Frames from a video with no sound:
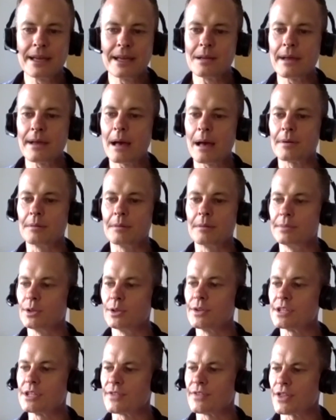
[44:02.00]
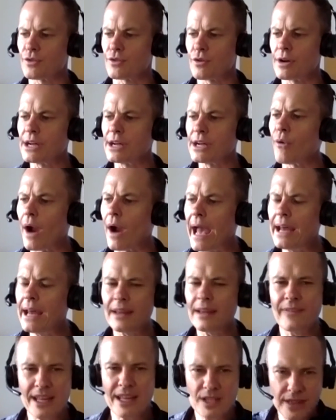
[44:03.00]
me to be able to build this for
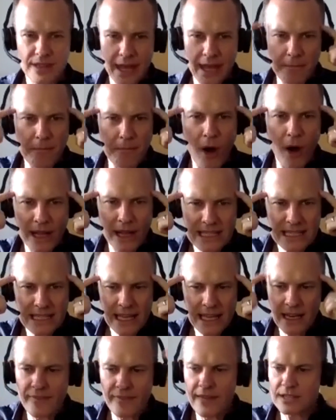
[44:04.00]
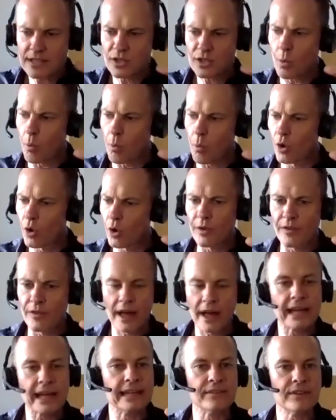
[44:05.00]
$3,000 and that's their mindset and that's the world that
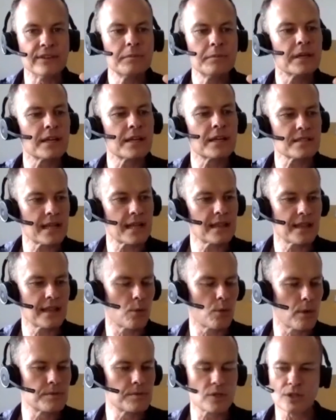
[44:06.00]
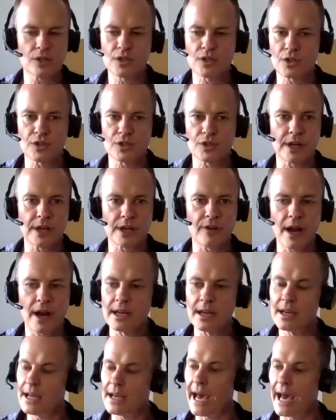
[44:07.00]
they live in because they think websites cost
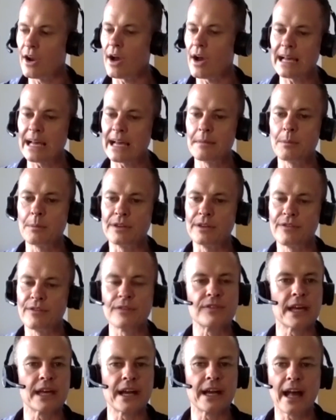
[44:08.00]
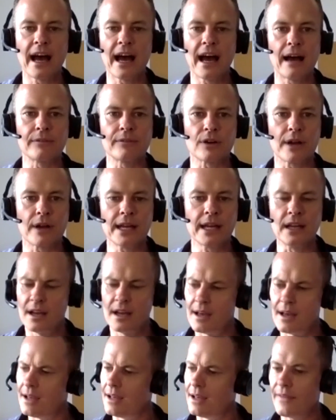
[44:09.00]
$3,000 and I come in with $15,500,
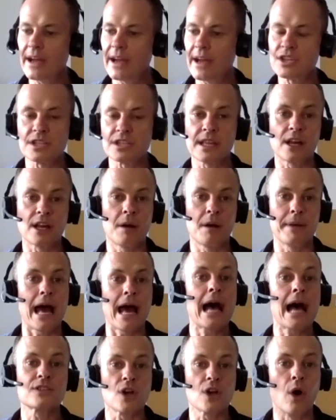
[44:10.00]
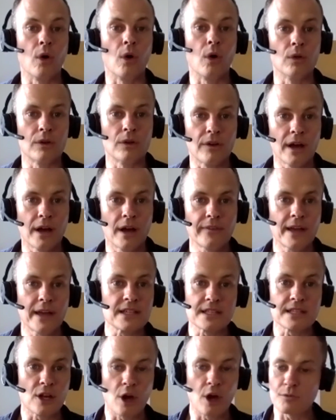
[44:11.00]
they just think I'm an asshole, right? They
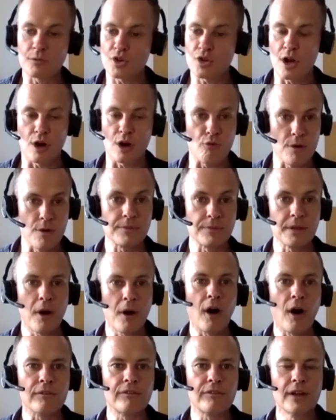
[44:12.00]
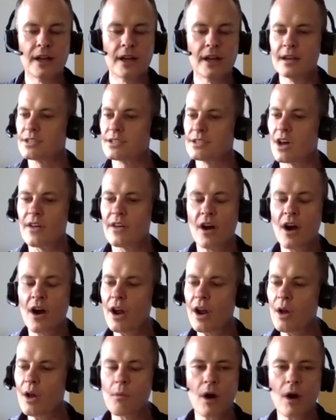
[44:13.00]
just think I'm trying to rip them off. So
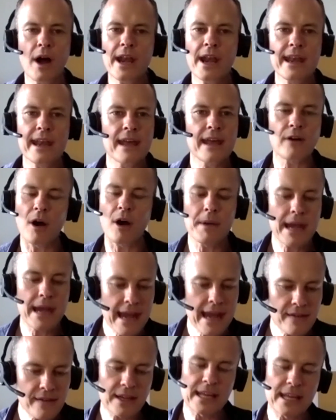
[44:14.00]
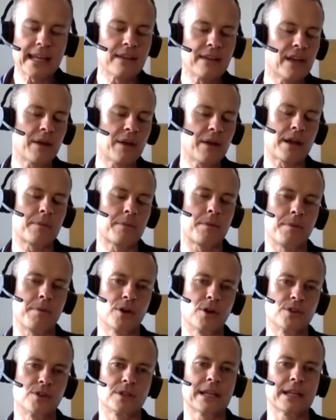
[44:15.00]
I'm never going to give anyone a
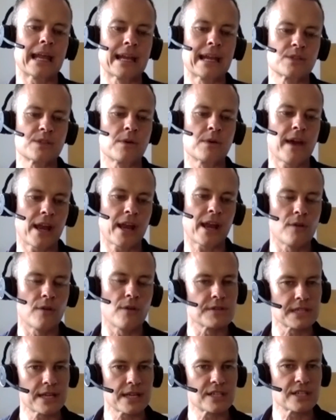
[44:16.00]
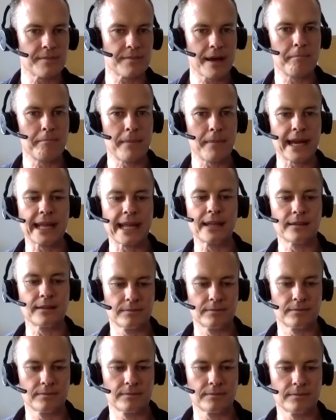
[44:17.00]
proposal unless we've had a conversation about money
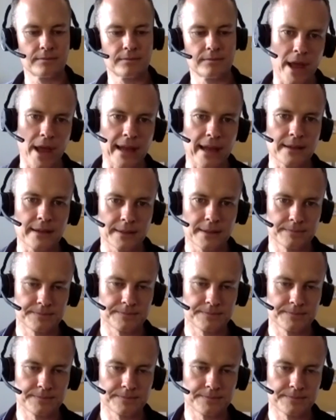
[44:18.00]
beforehand.